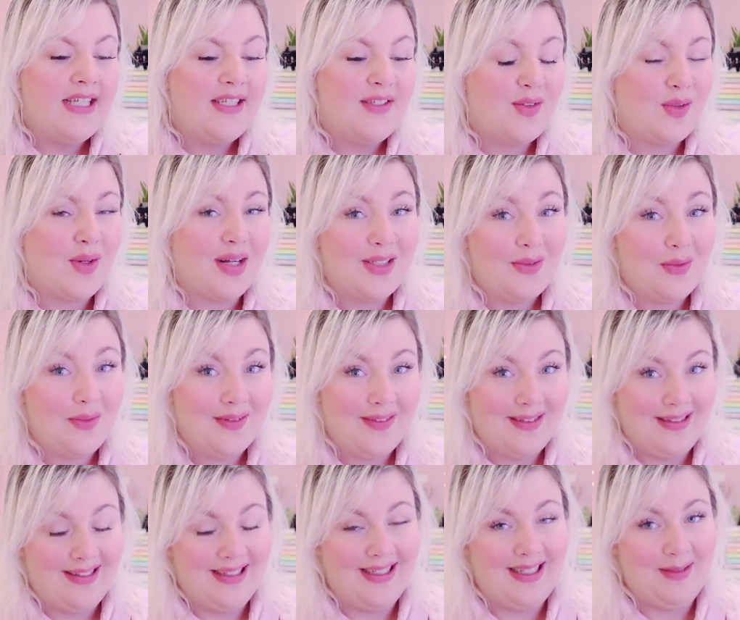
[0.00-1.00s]
So I took
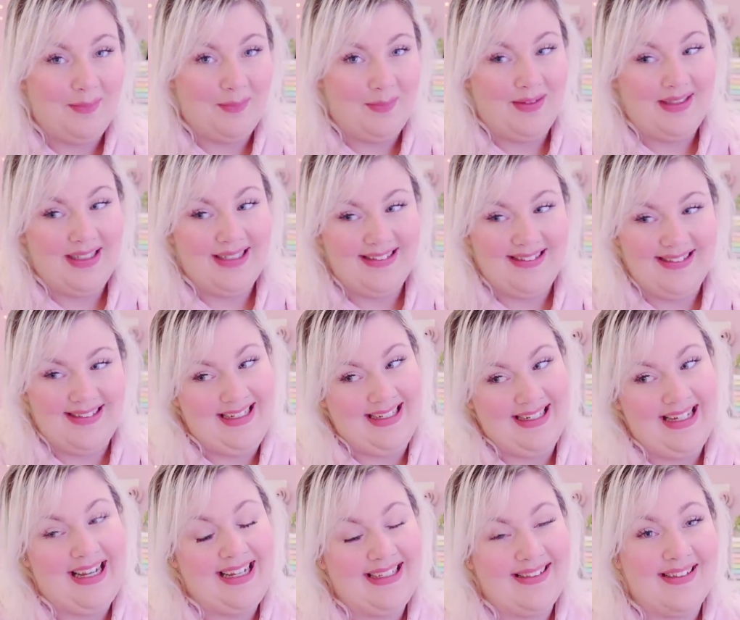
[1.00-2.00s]
the leap yesterday,
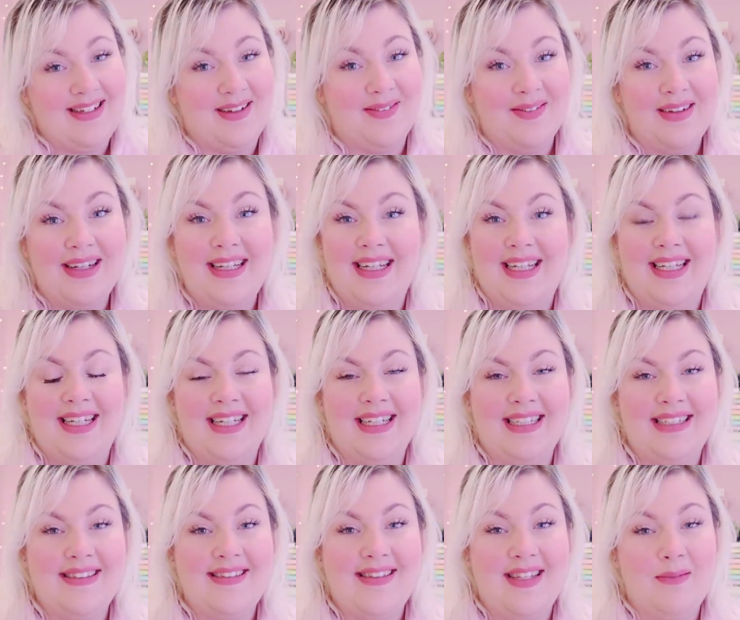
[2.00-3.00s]
guys, and I went in
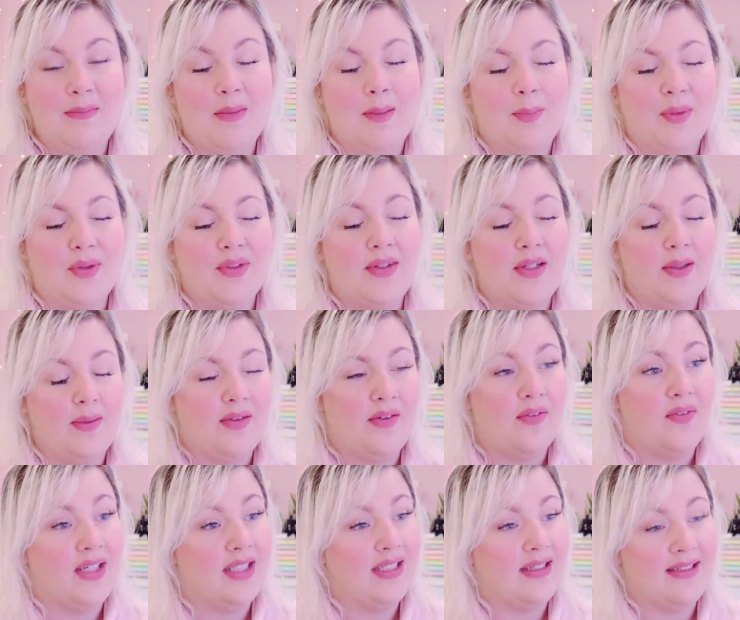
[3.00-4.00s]
and I seen my boss, who was
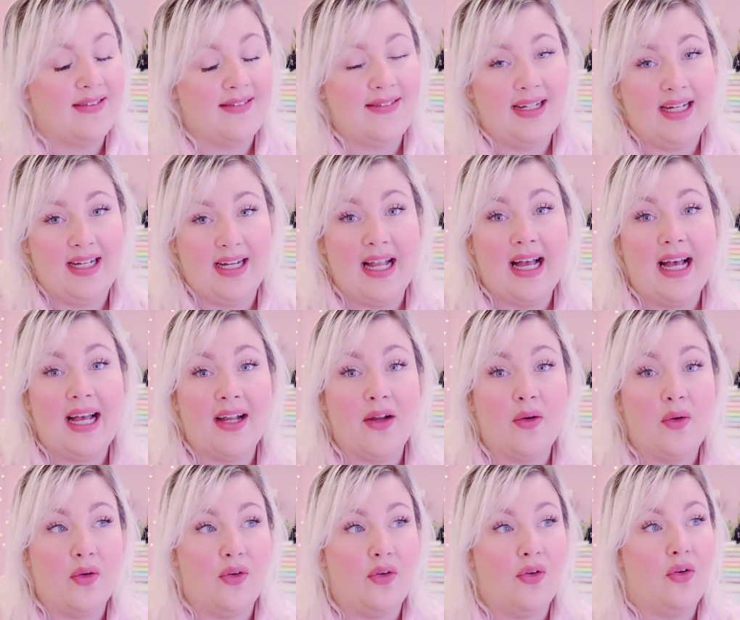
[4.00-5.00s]
fantastic. I
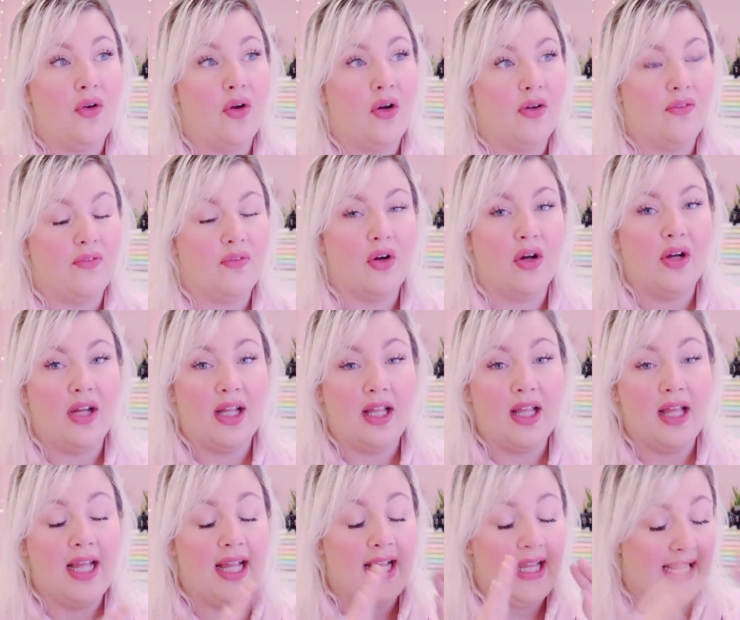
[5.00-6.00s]
could not have got
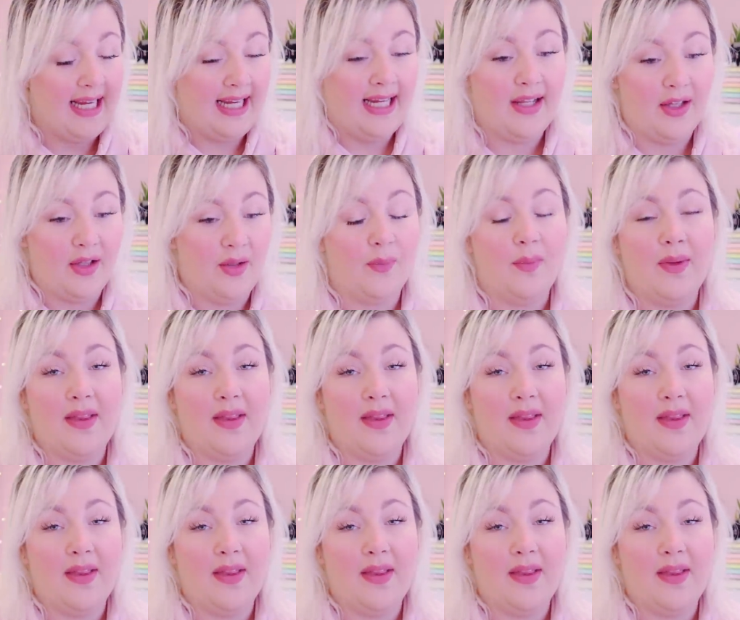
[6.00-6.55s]
here